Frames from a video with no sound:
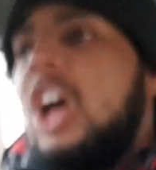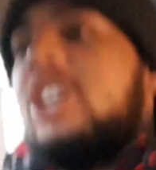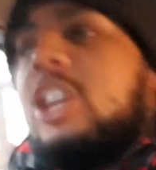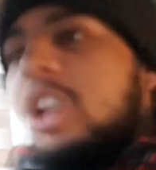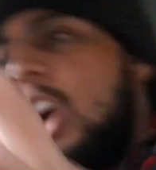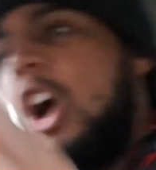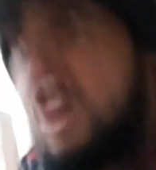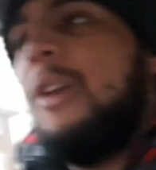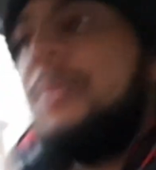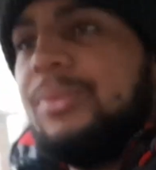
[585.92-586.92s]
under the
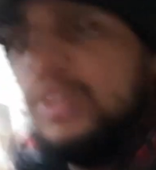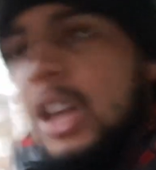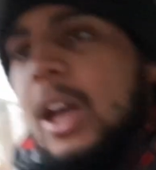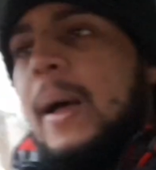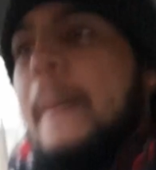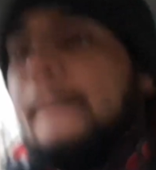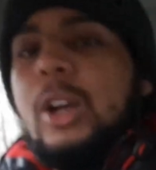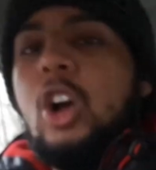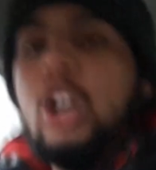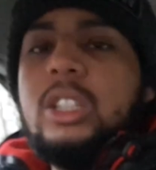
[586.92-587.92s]
car,
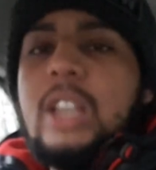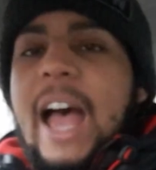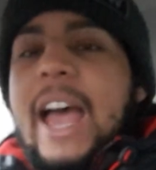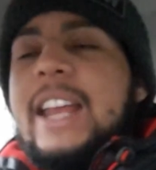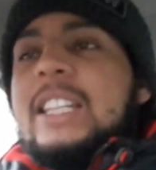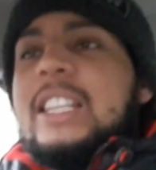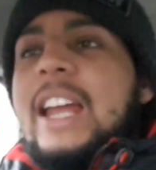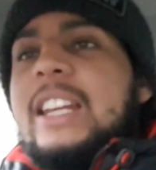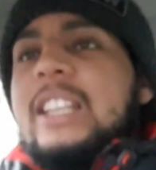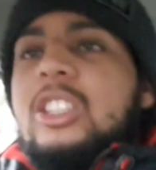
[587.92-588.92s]
because I
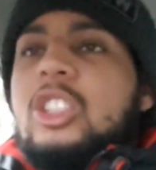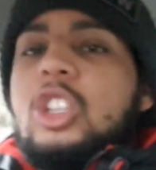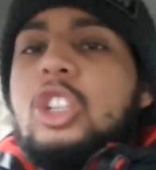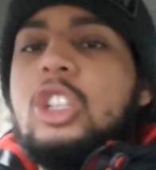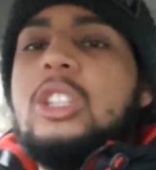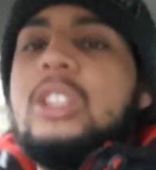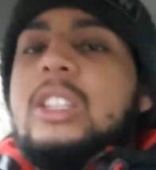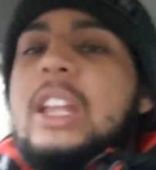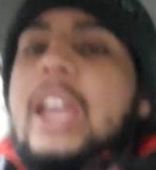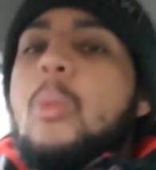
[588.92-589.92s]
decided to just
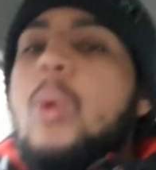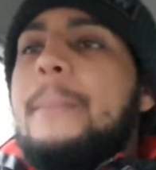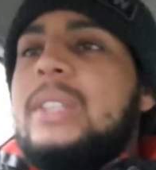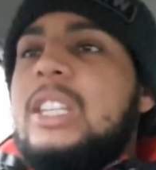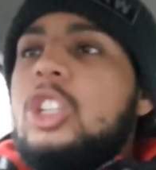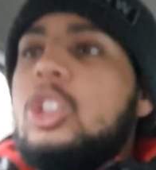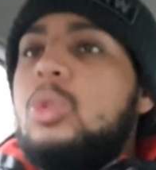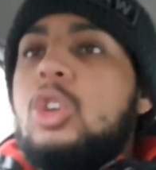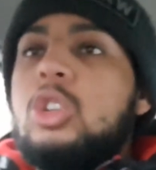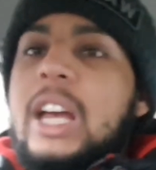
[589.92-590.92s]
stay in one
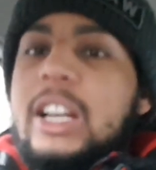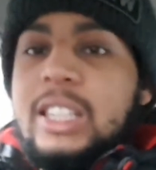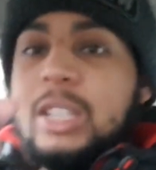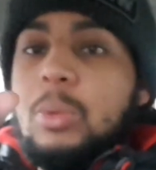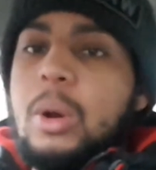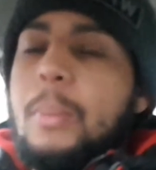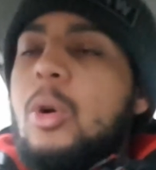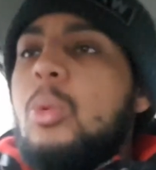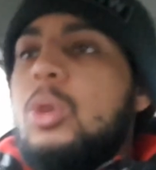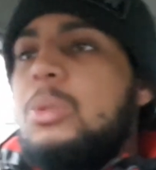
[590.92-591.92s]
position because I could see where the
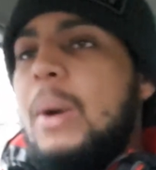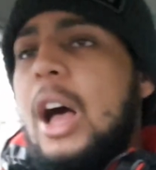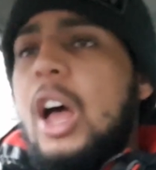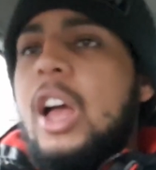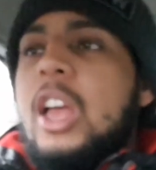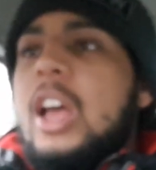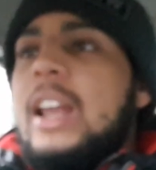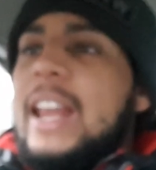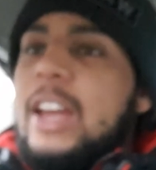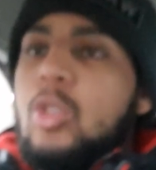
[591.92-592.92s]
bolt was, but
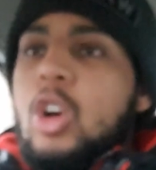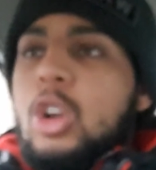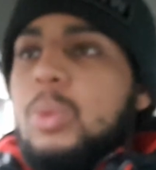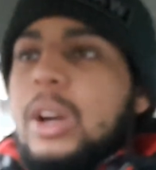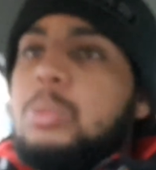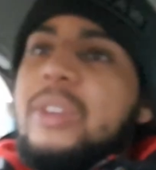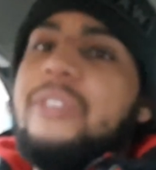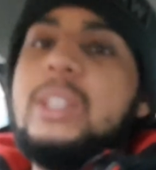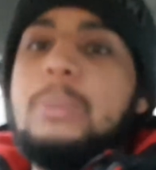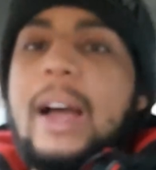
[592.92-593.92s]
later on when I was putting
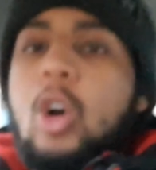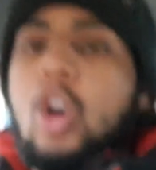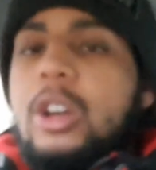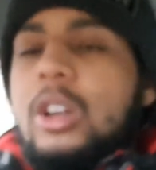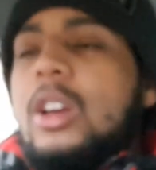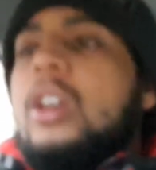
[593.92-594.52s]
things back on,